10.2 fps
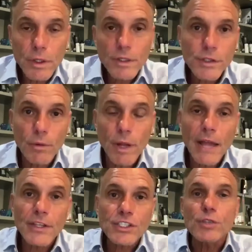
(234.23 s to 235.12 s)
so
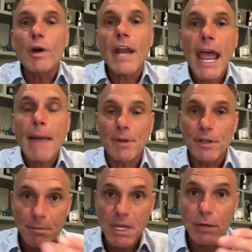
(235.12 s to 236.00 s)
this is what happened to
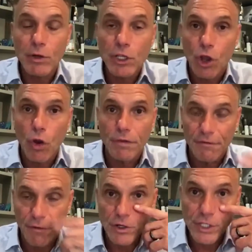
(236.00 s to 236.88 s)
me when COVID
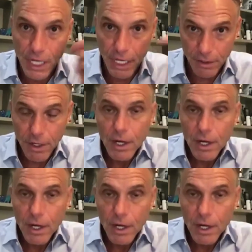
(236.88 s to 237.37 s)
first hit.